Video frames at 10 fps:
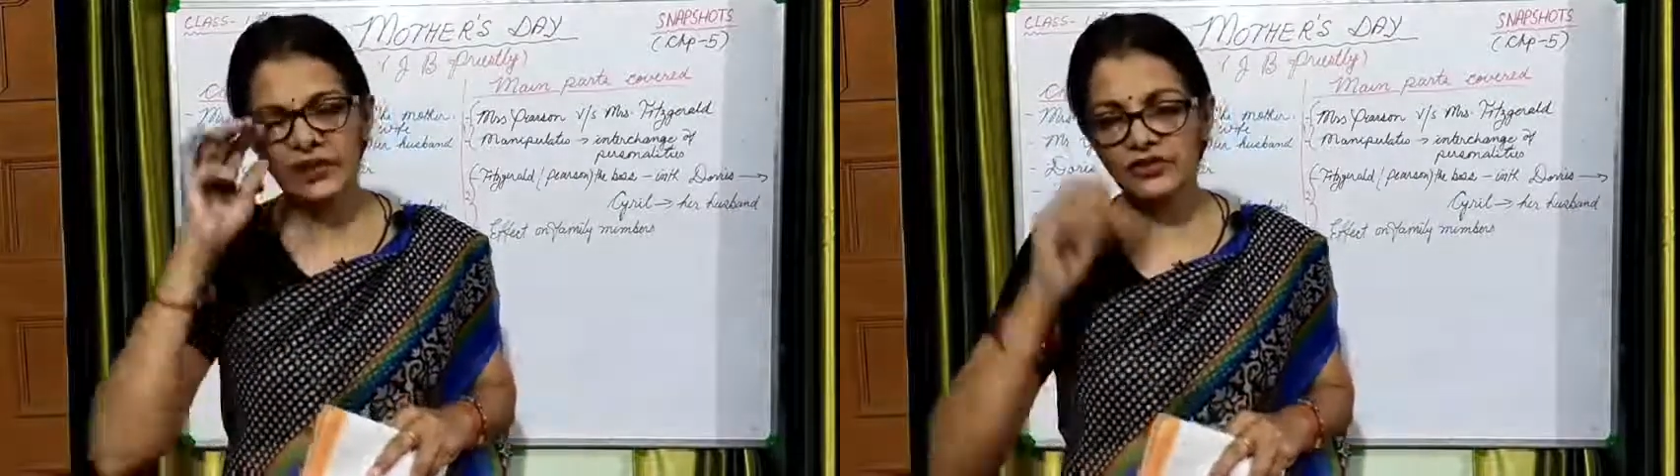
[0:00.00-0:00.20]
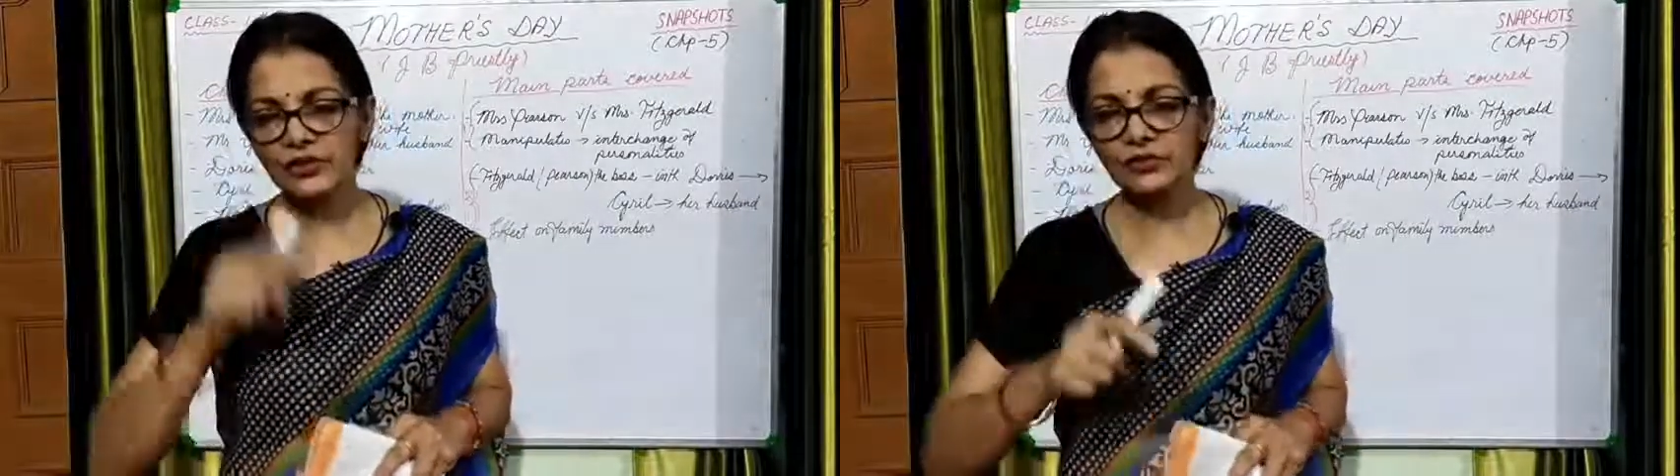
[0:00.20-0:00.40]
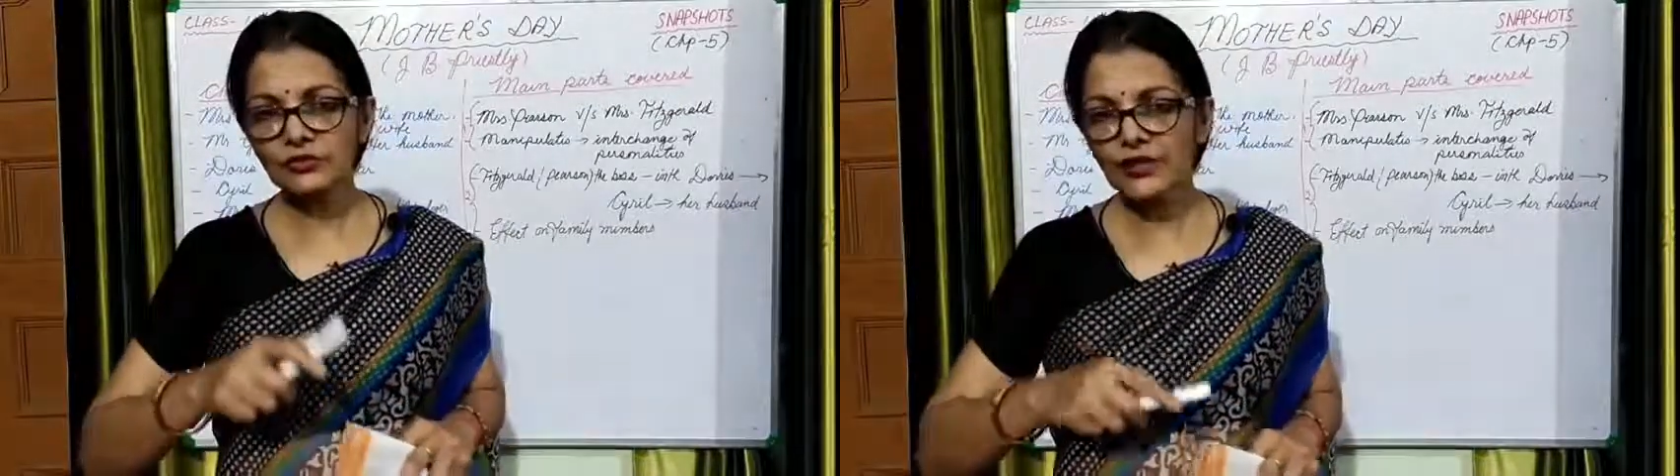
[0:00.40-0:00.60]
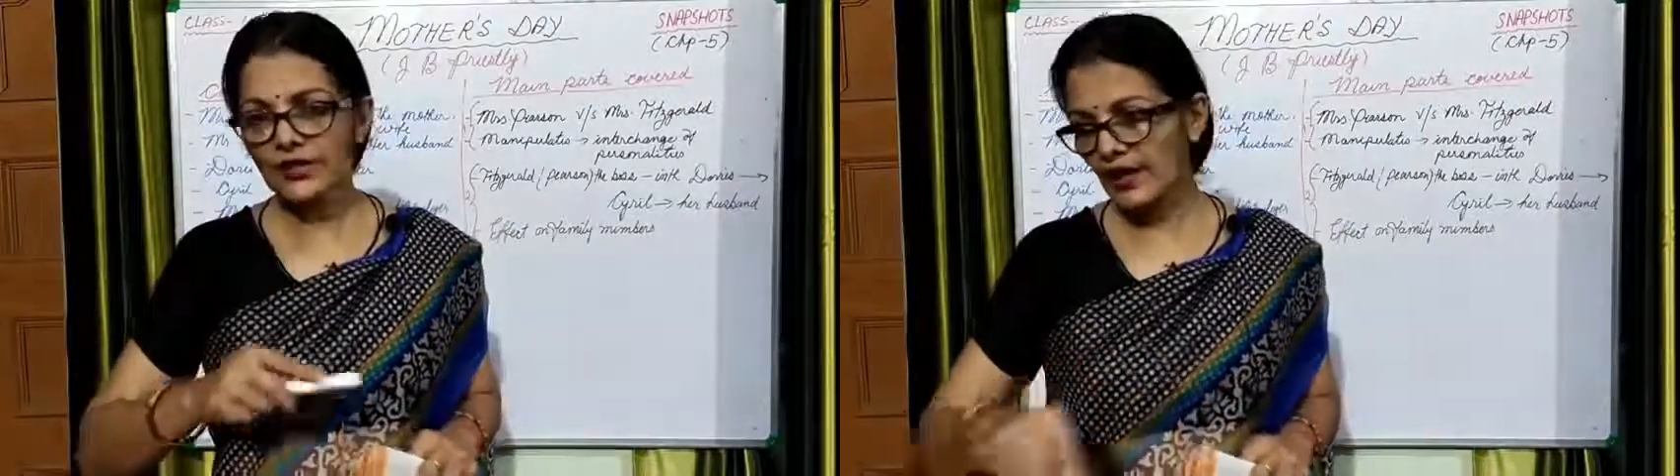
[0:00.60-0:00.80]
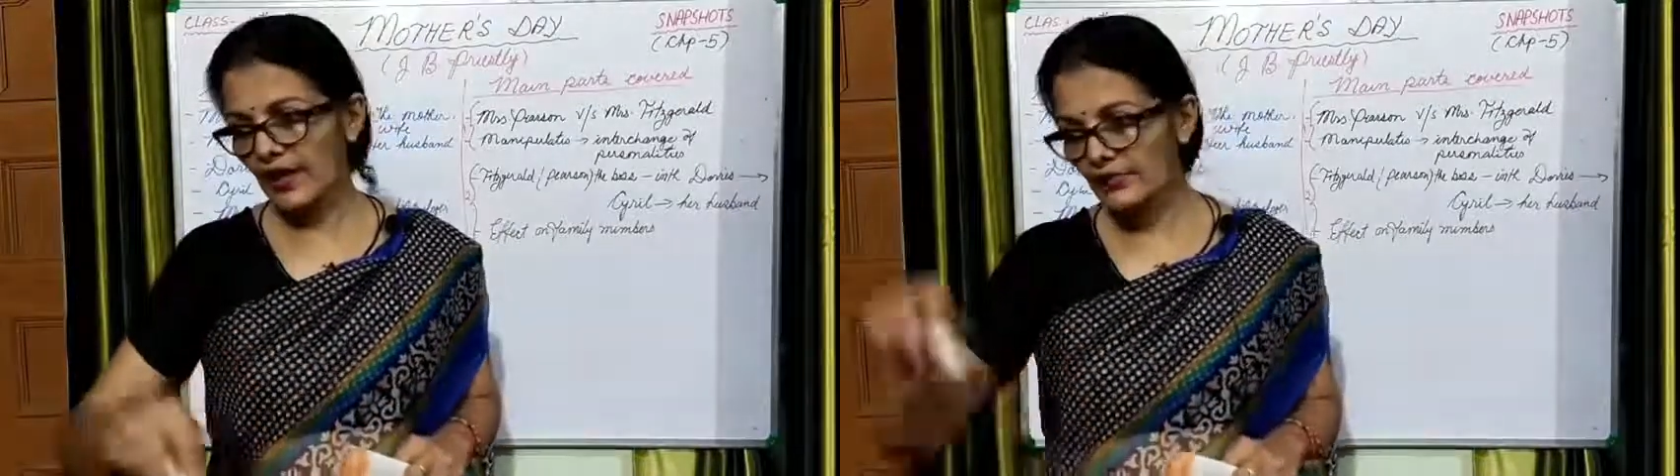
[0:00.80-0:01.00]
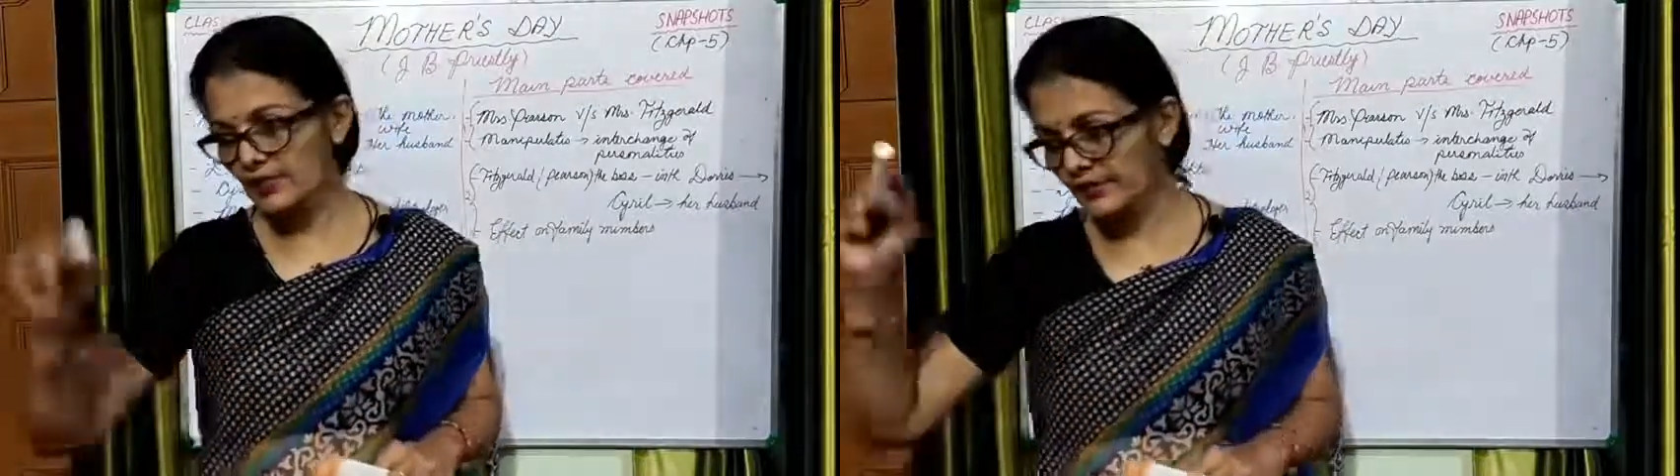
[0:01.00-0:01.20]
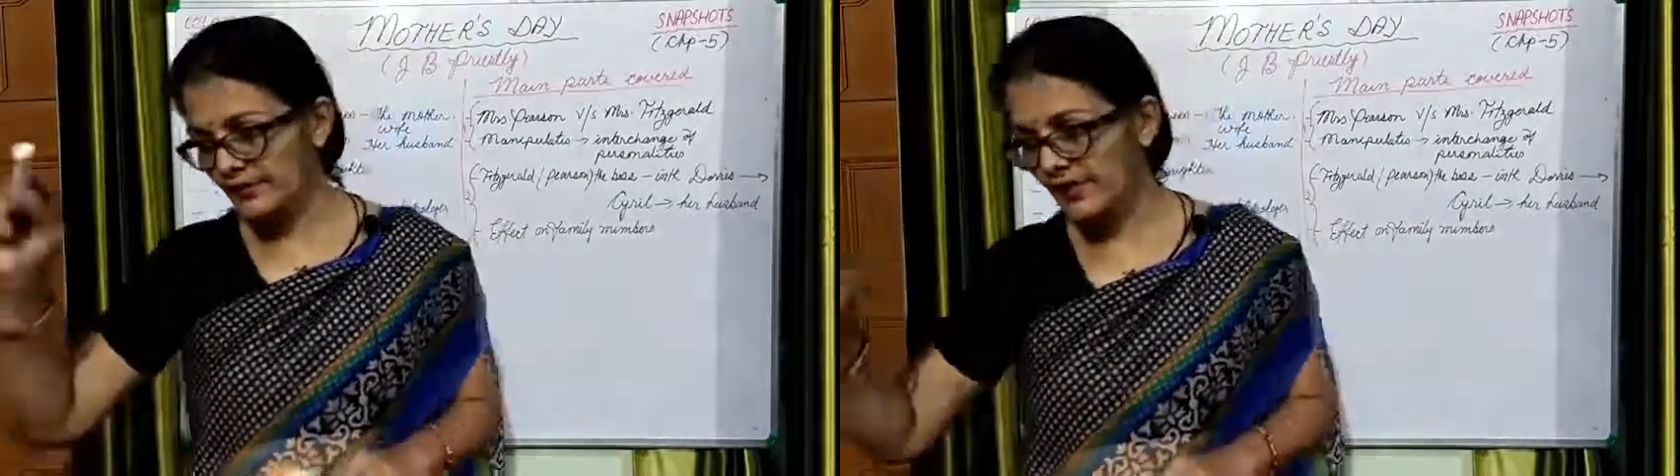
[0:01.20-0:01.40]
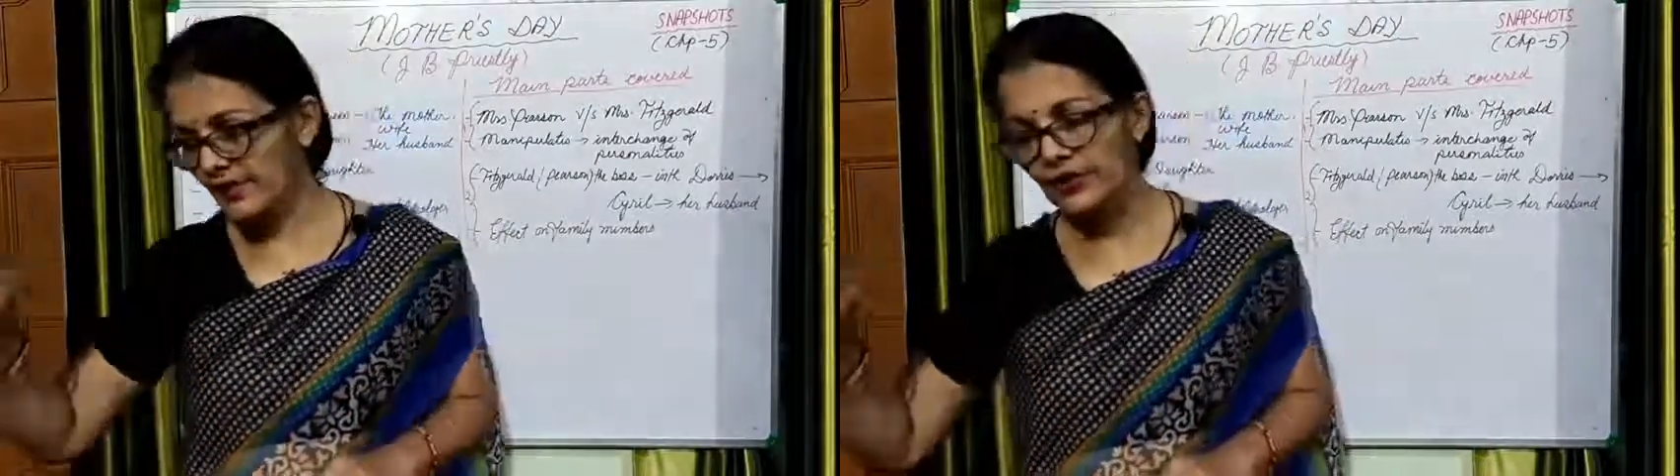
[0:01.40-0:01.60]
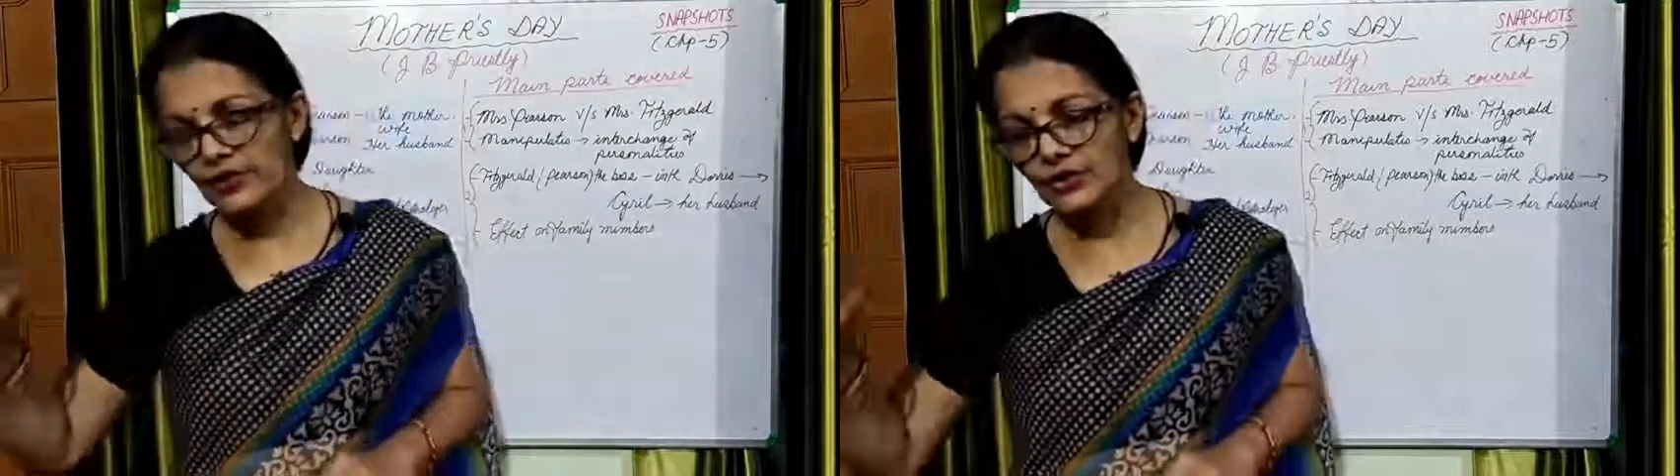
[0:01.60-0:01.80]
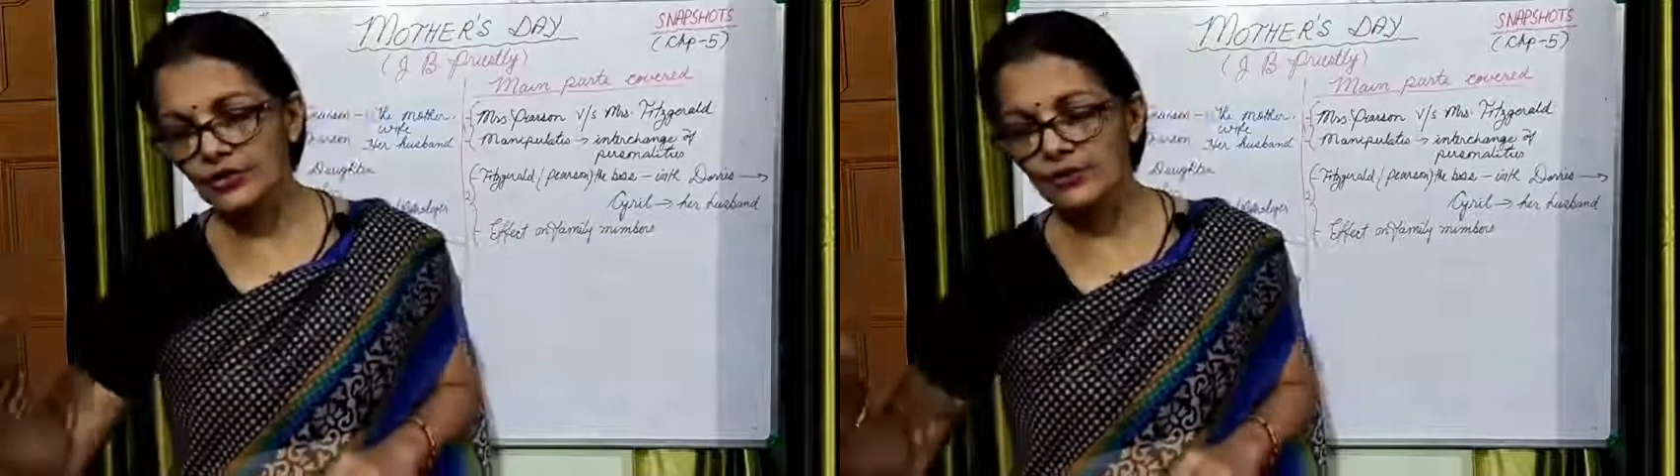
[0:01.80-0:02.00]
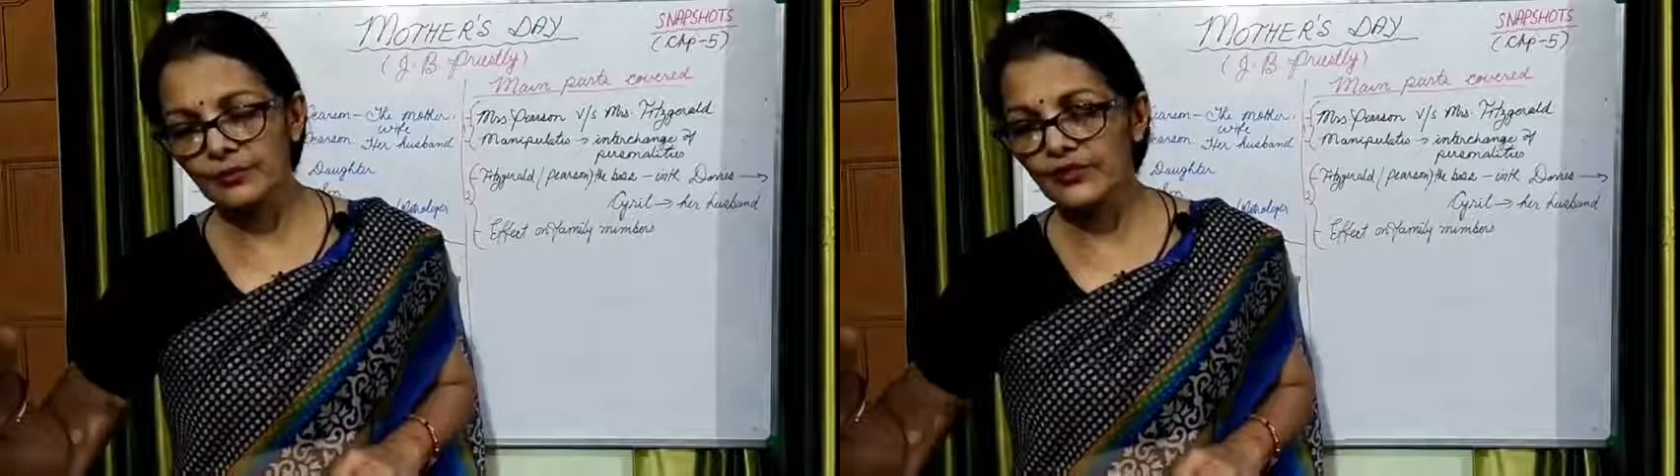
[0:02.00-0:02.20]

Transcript: She told that I will remain in your,